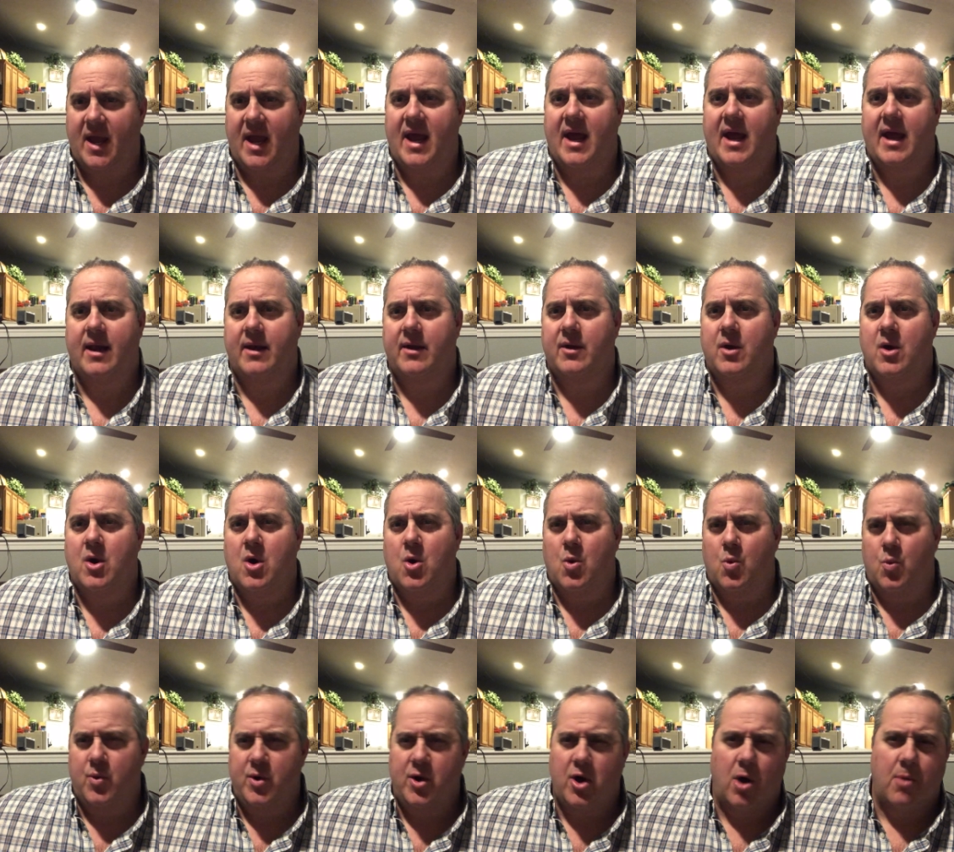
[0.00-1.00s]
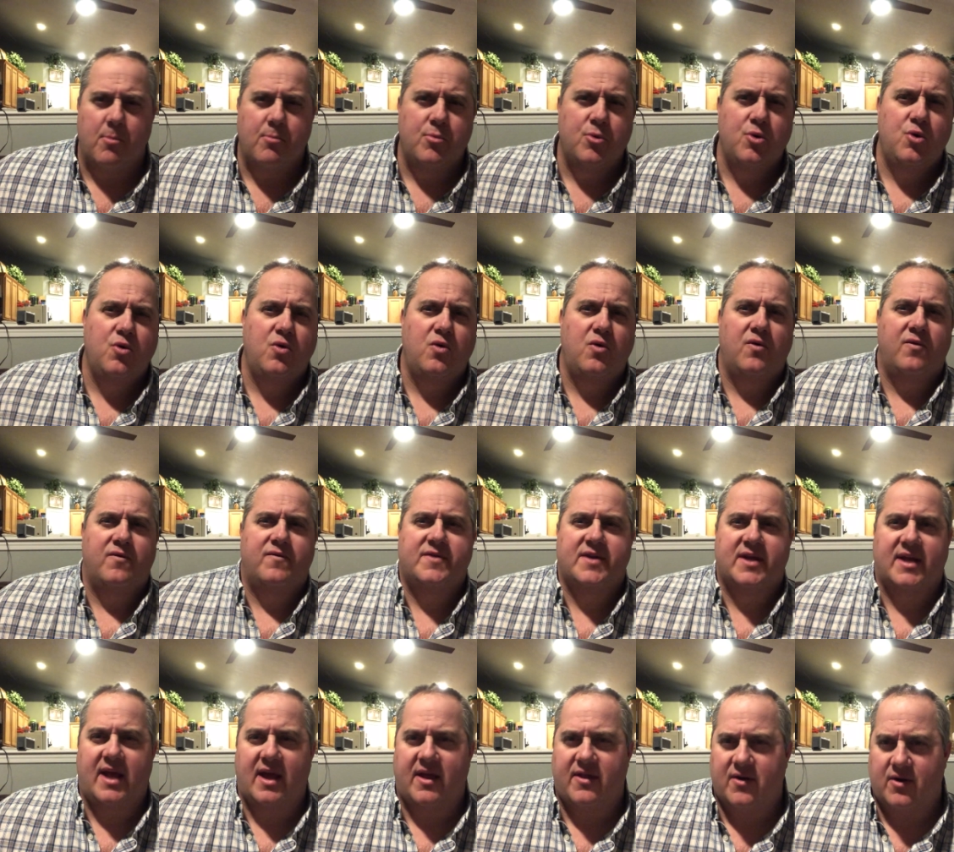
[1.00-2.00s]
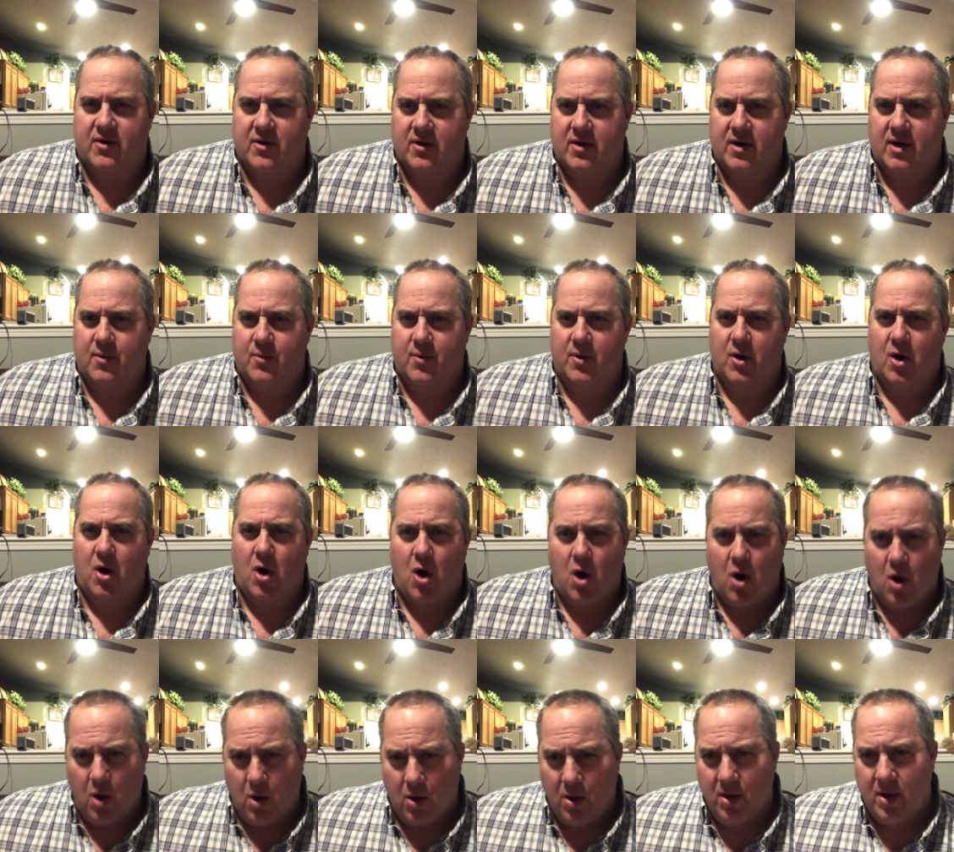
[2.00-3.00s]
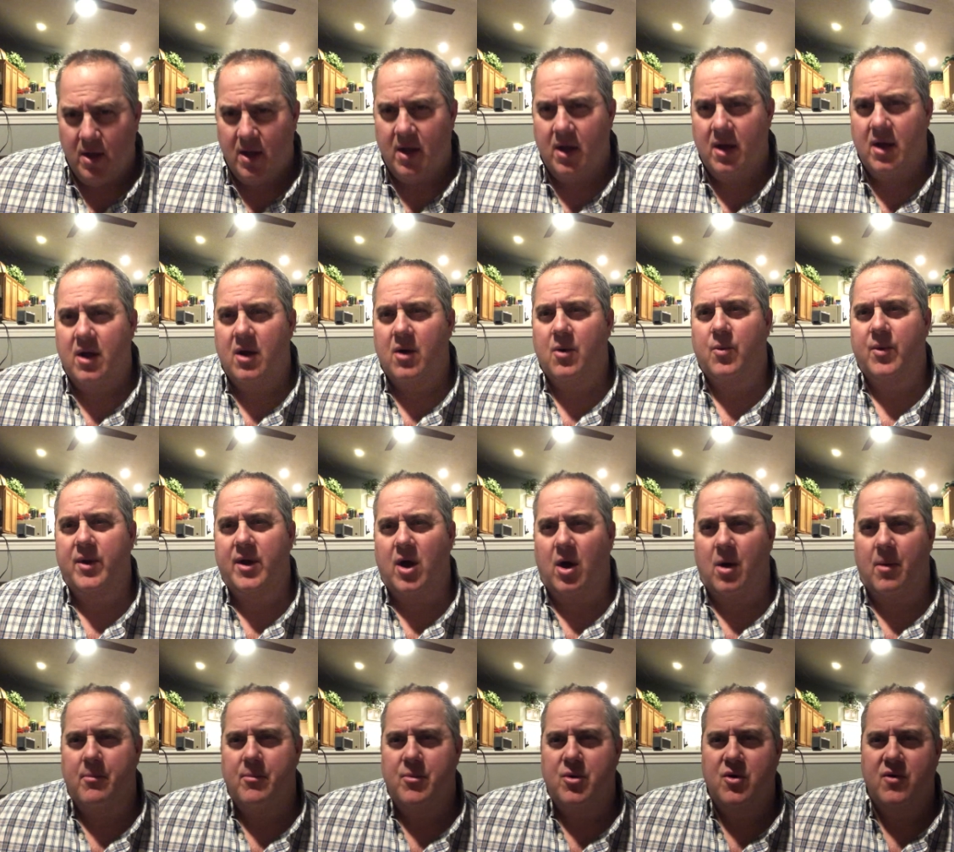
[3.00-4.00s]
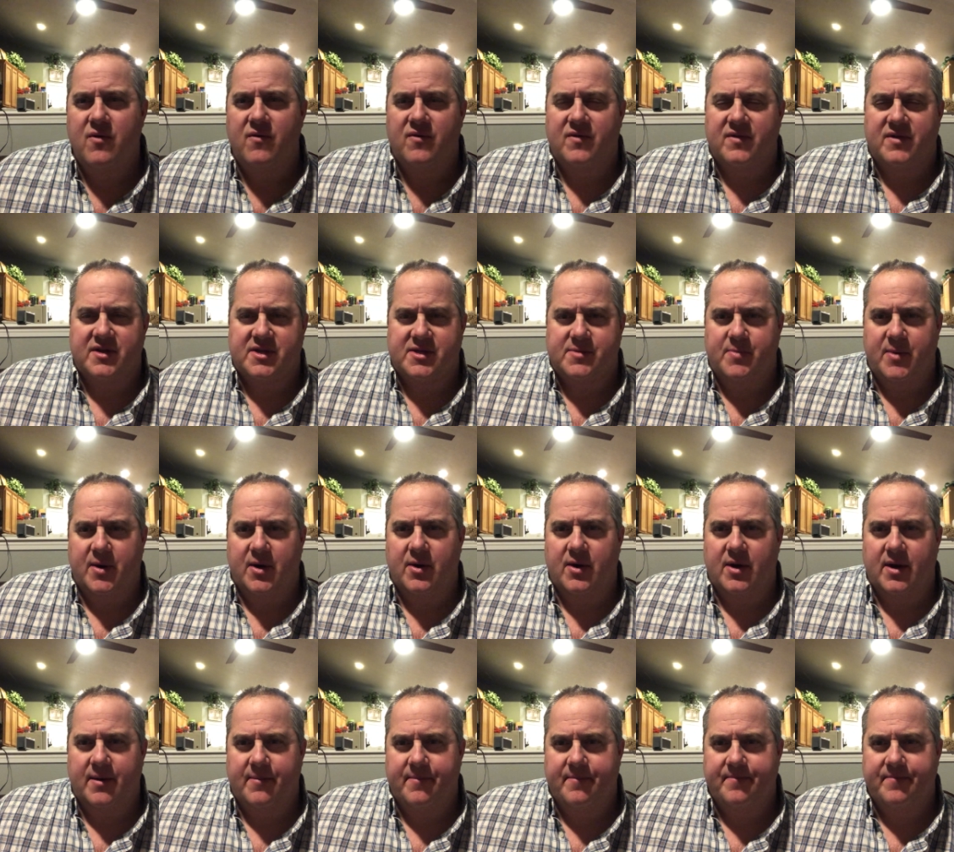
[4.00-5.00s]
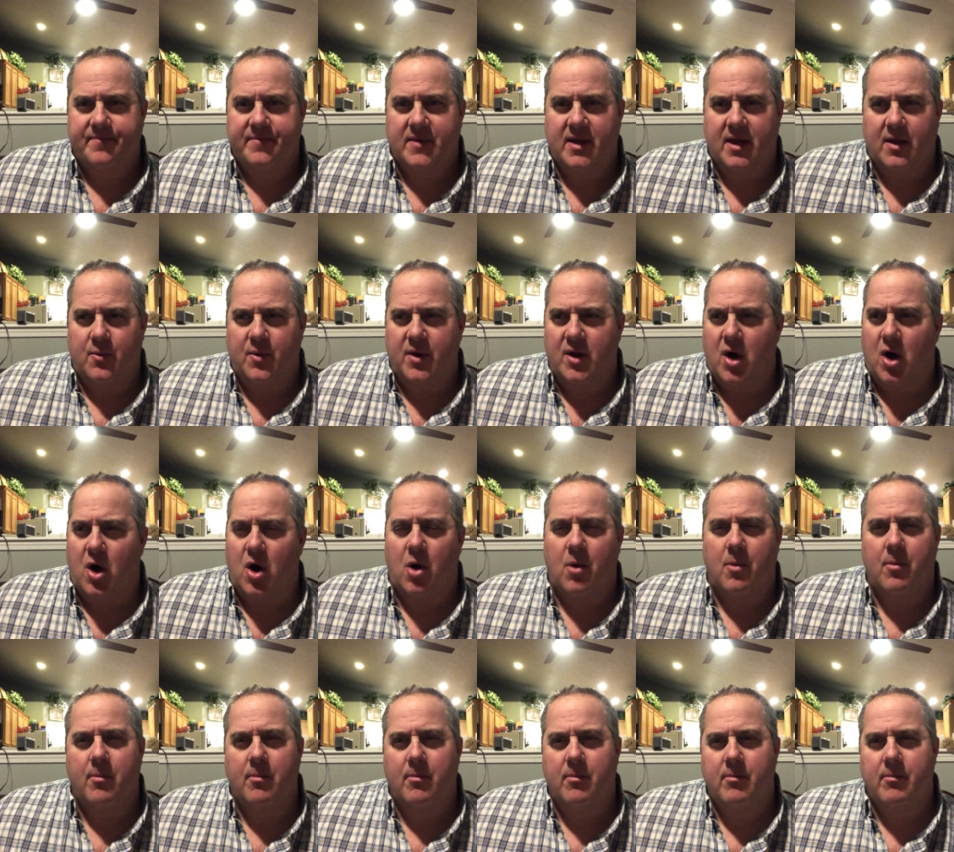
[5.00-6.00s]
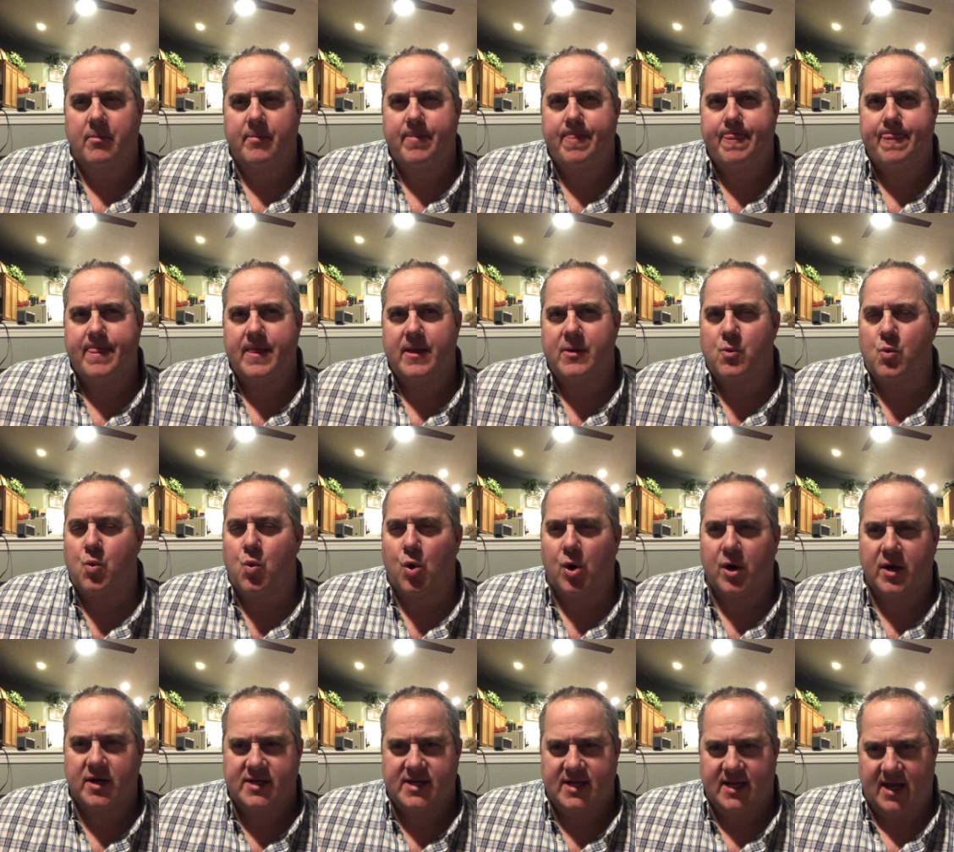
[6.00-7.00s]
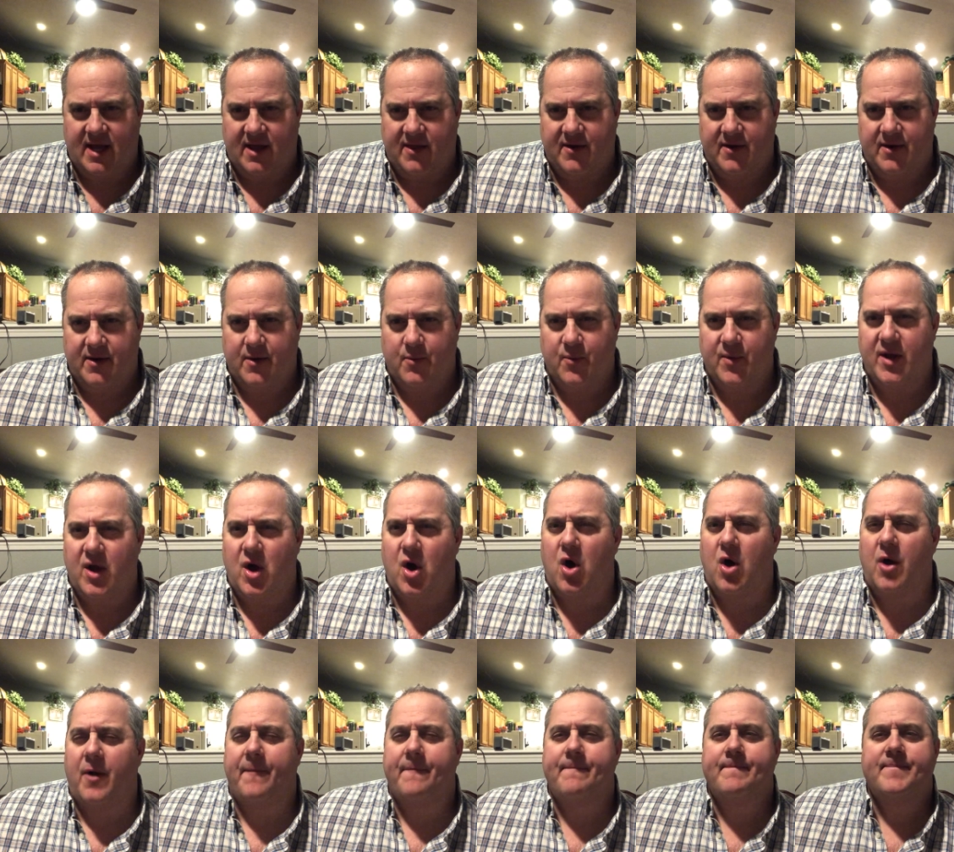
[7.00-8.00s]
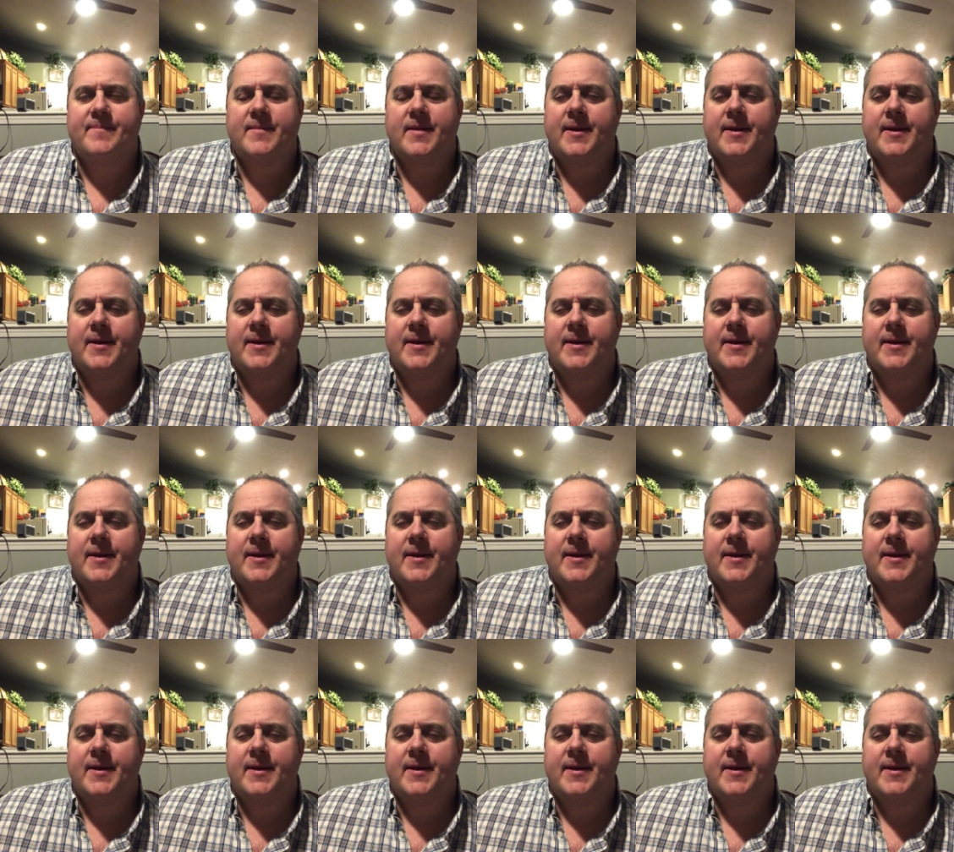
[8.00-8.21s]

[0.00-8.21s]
and we all move together and we're all we all move with the spirit and we all work together we all